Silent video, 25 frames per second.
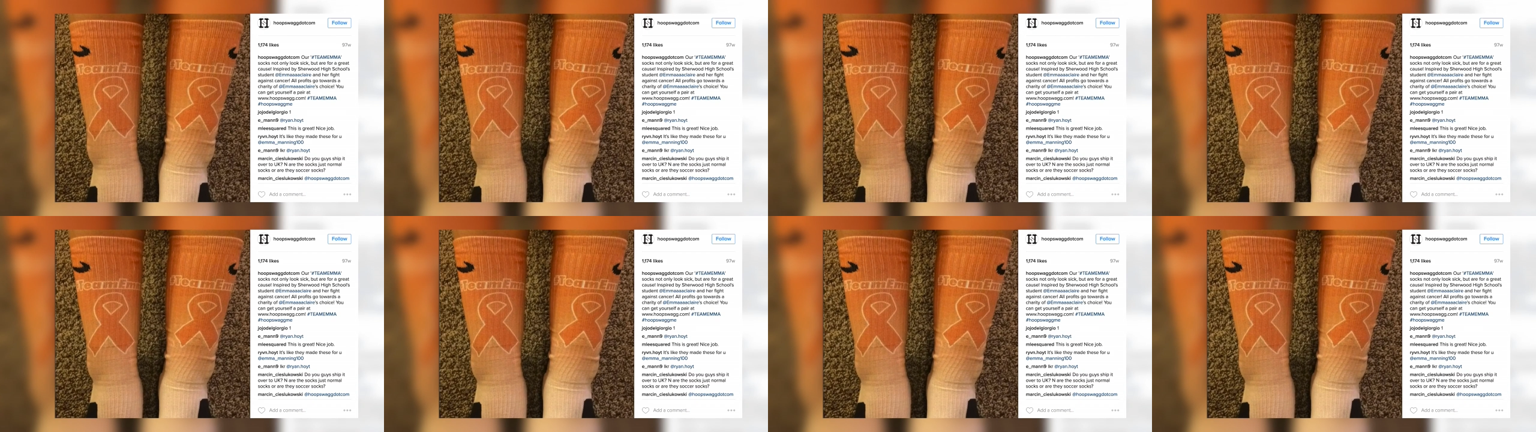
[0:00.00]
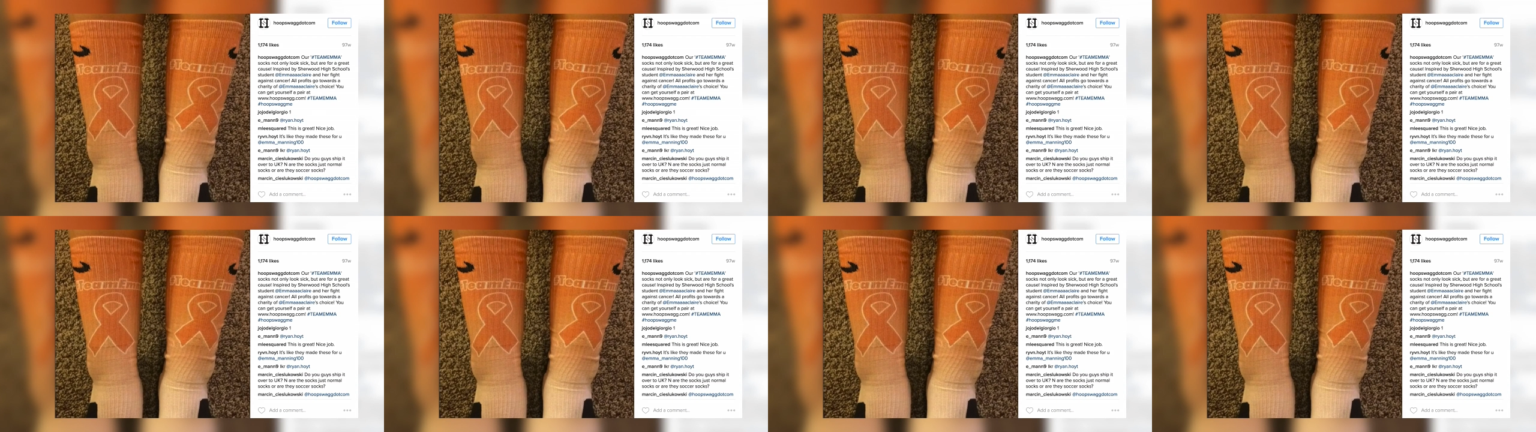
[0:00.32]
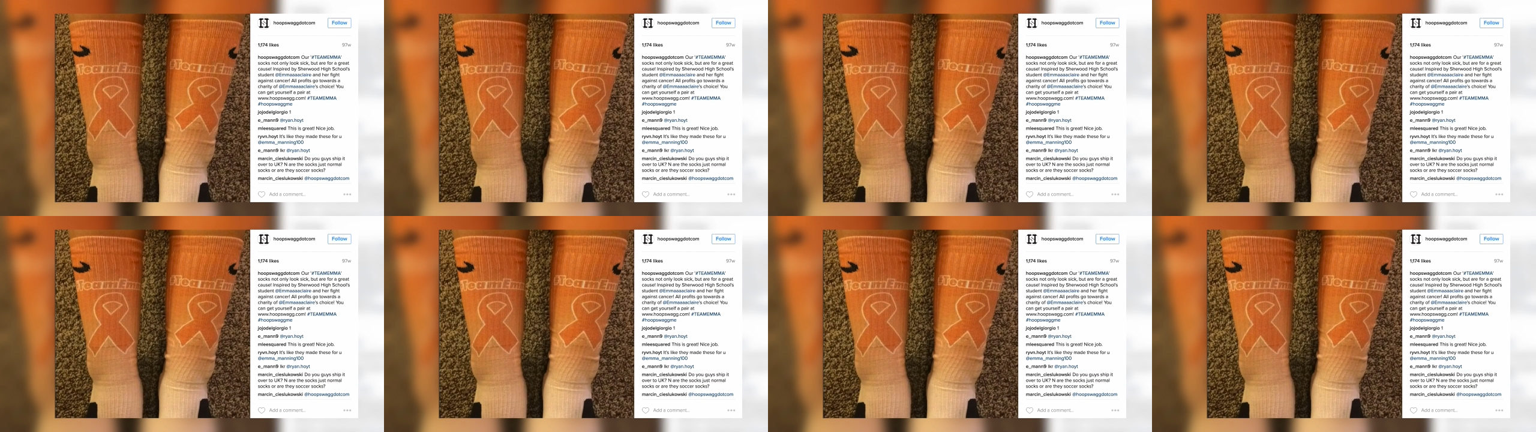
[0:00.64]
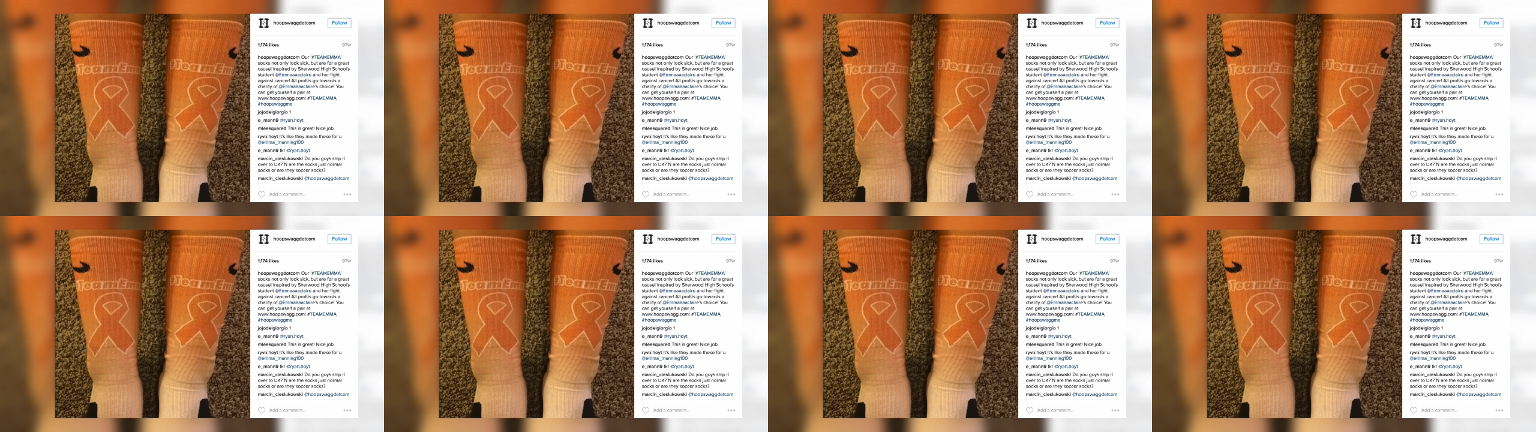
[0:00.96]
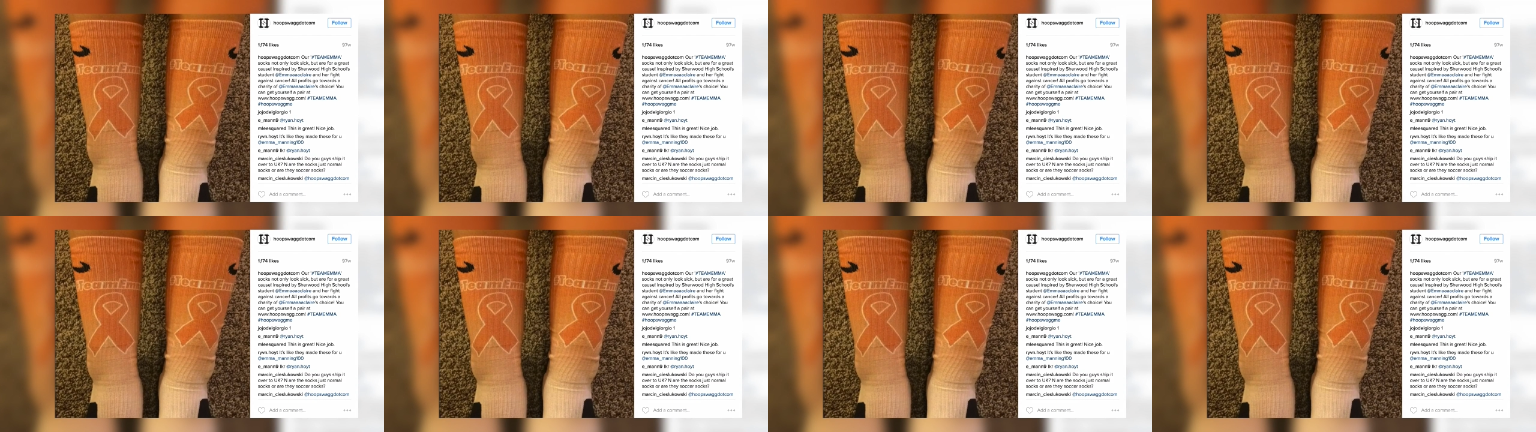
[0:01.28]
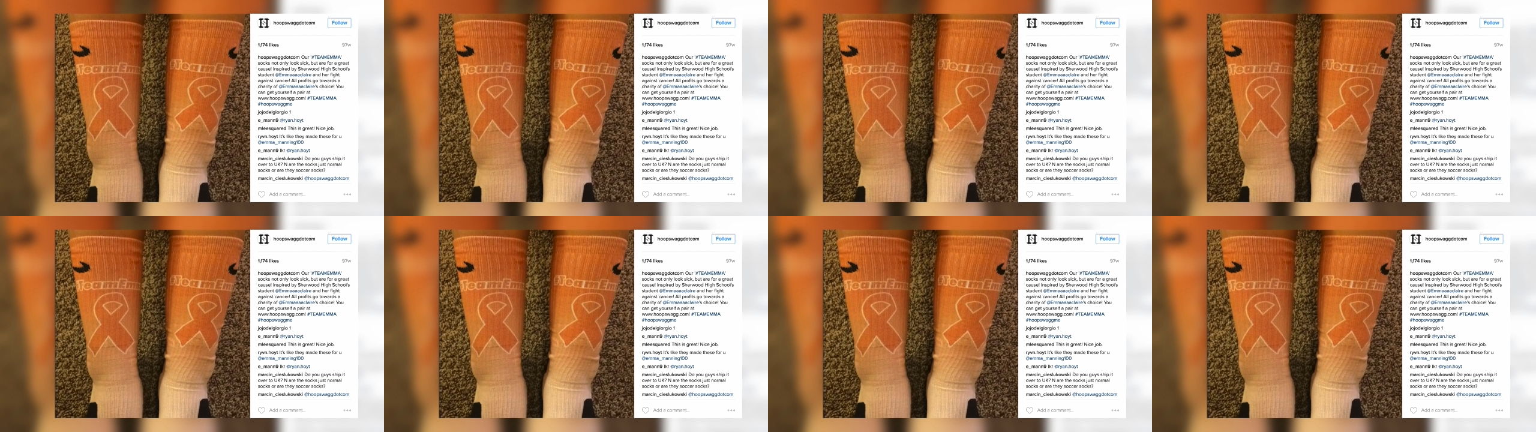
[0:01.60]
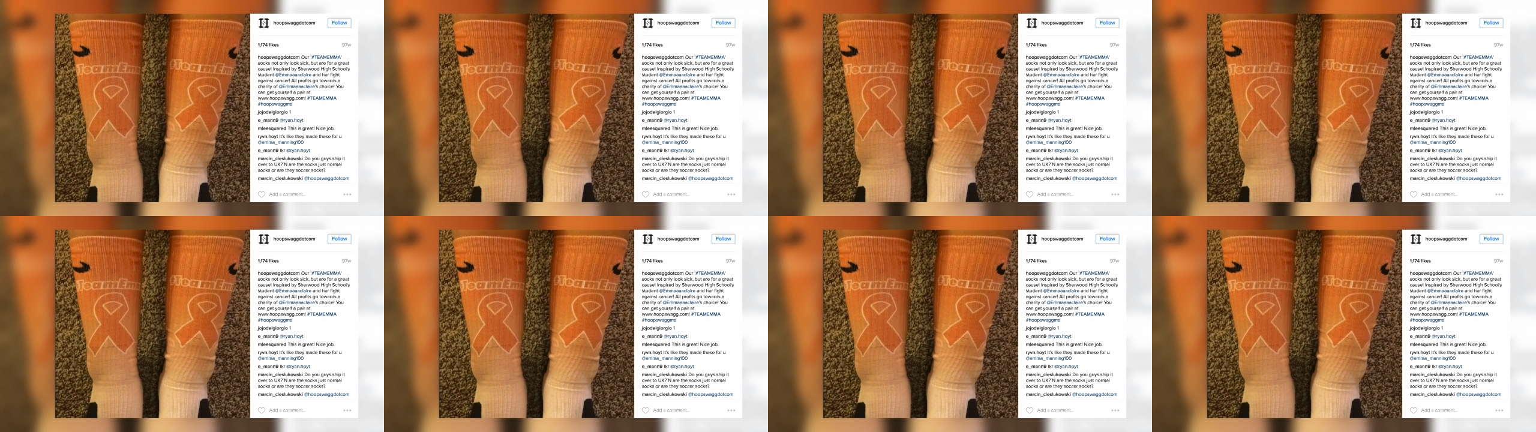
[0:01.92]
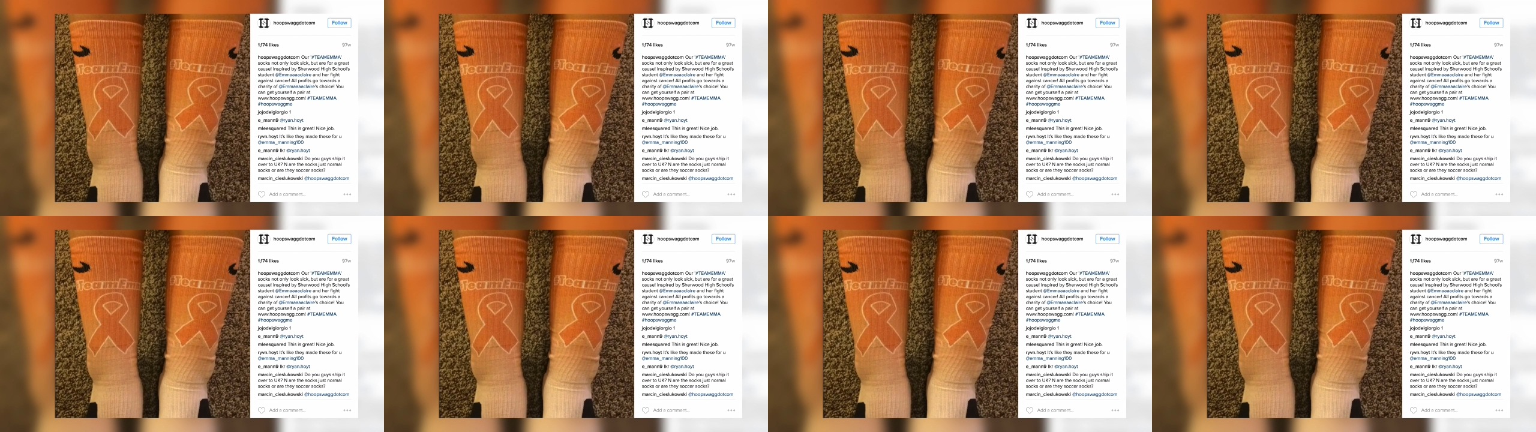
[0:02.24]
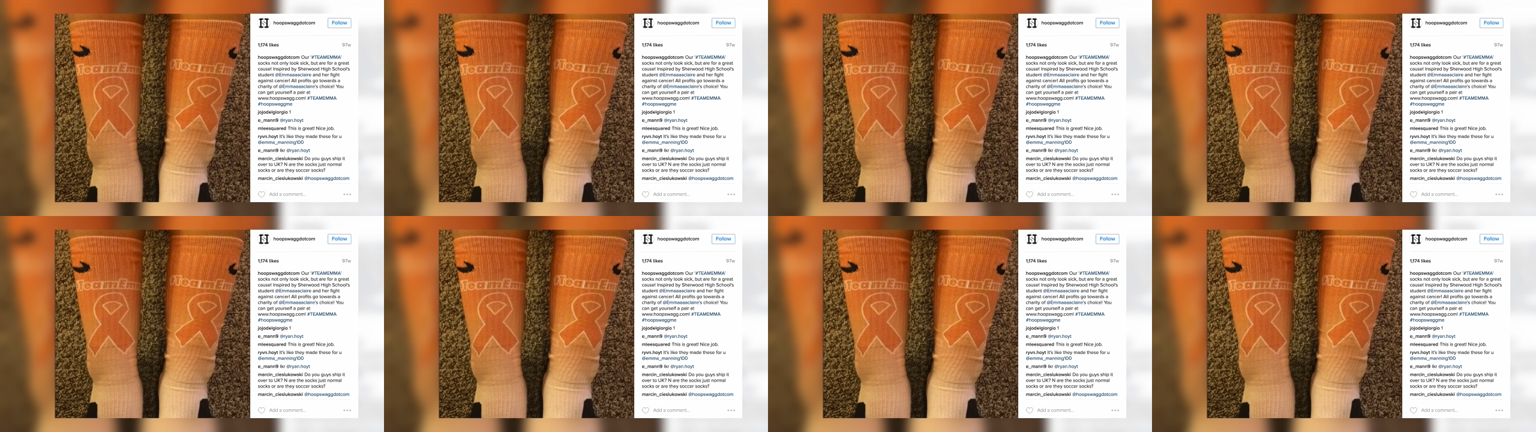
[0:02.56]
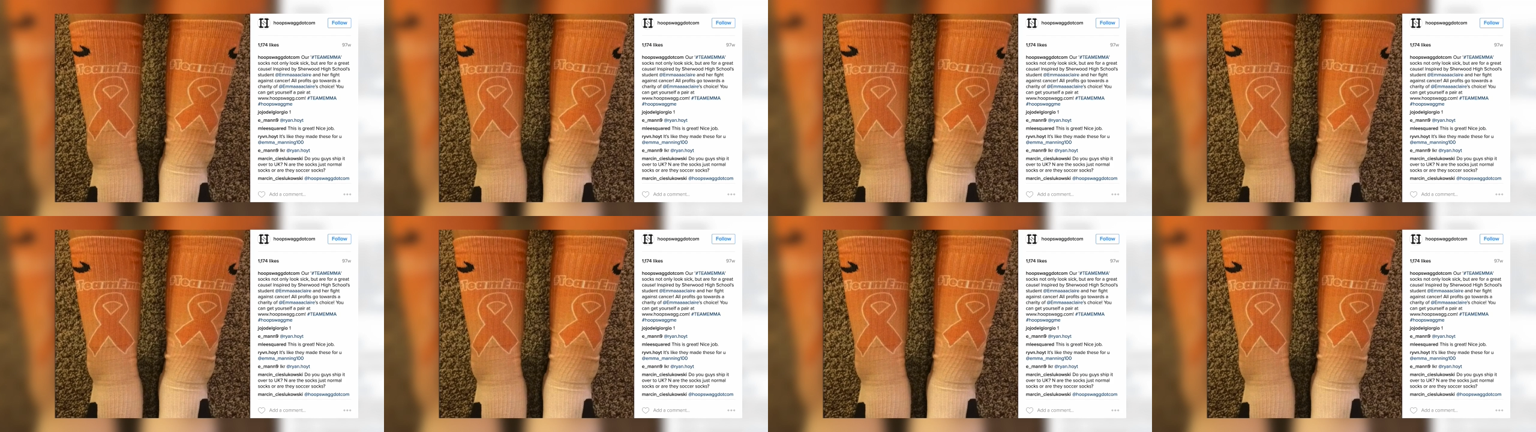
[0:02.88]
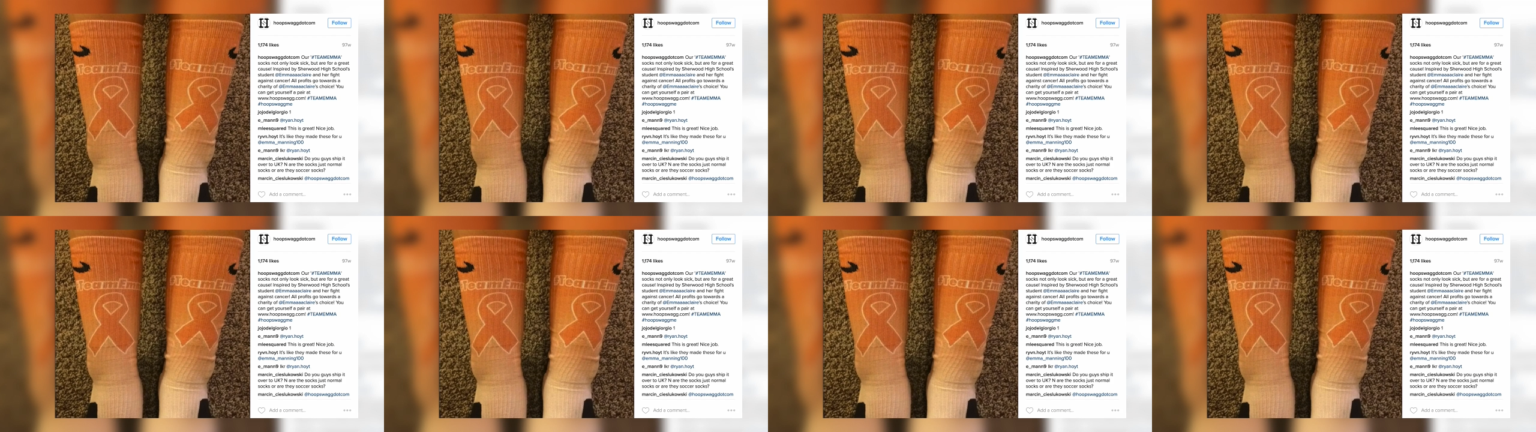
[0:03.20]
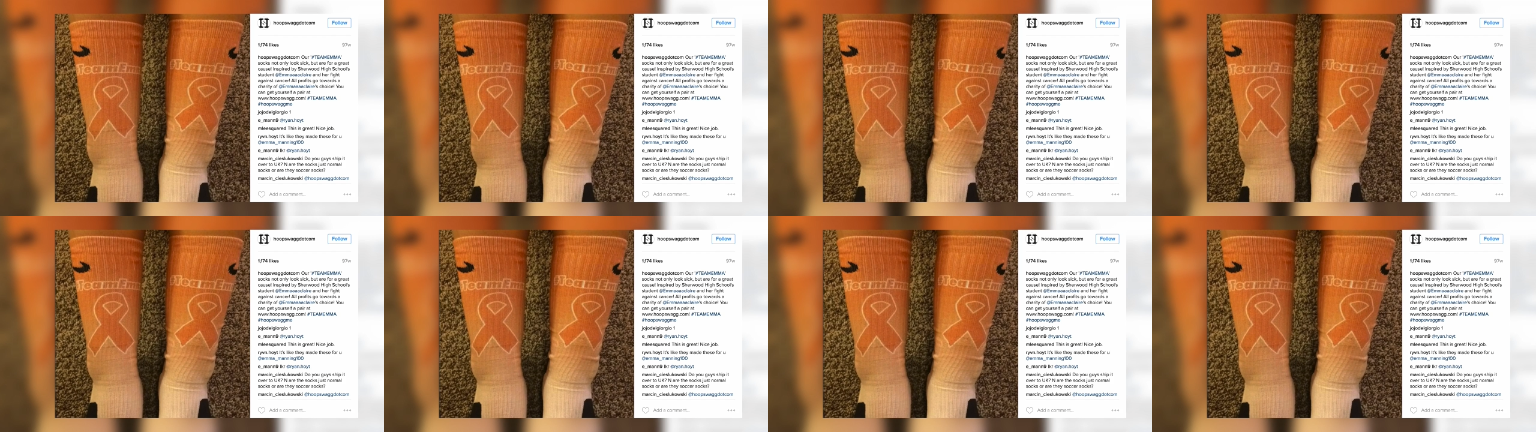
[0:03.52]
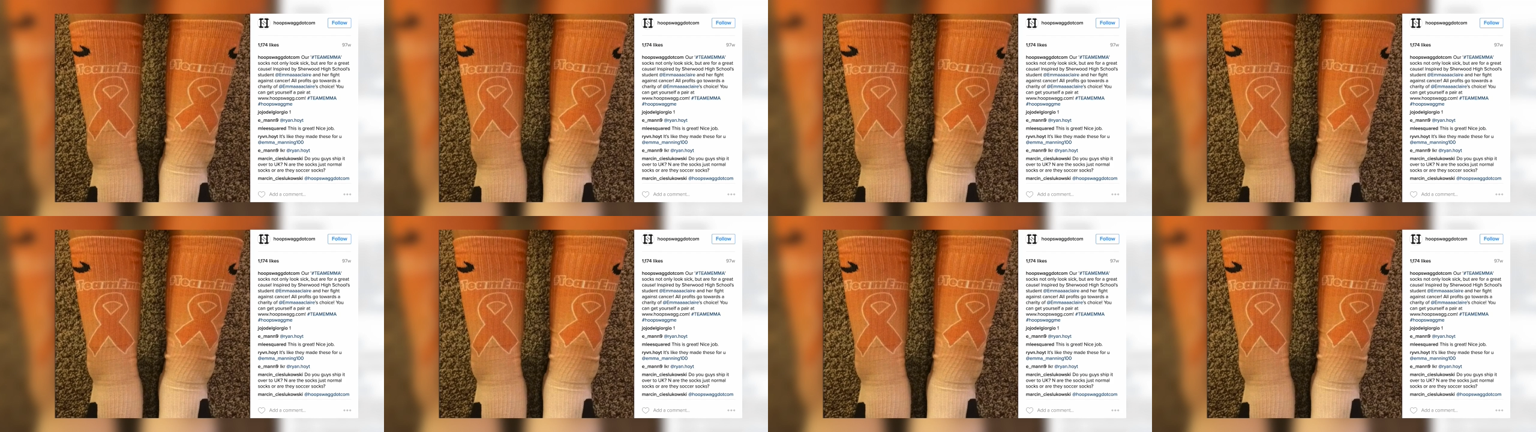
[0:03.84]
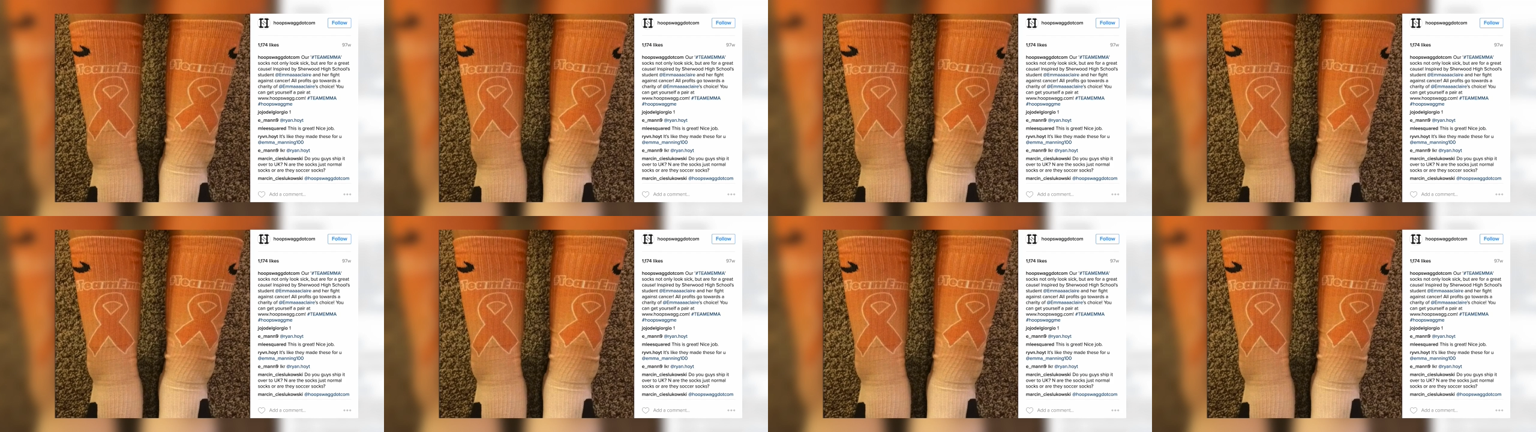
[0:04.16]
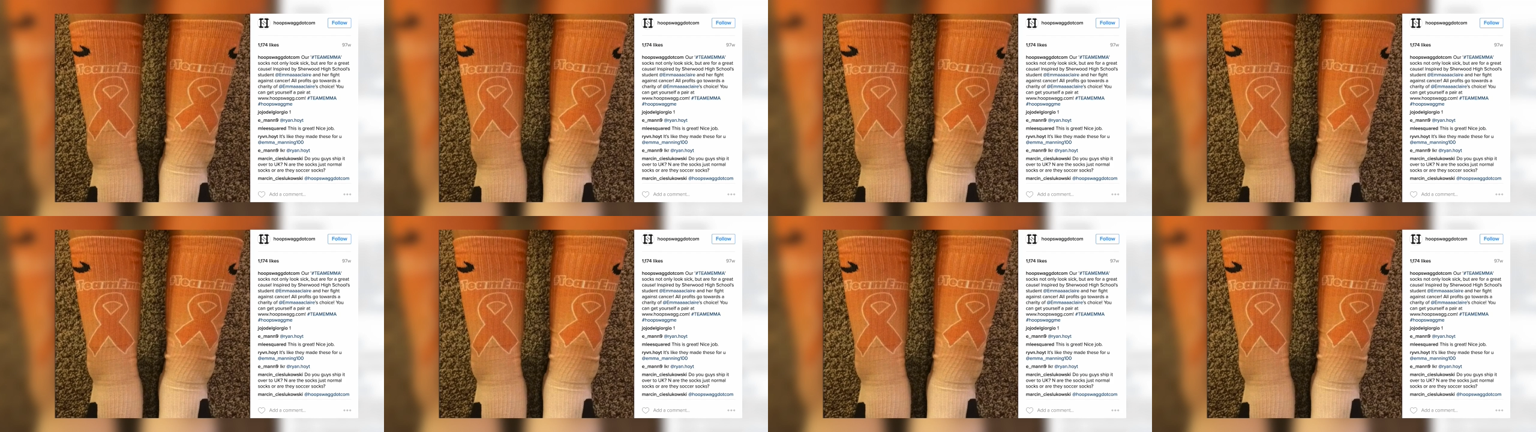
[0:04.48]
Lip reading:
(no speaker visible)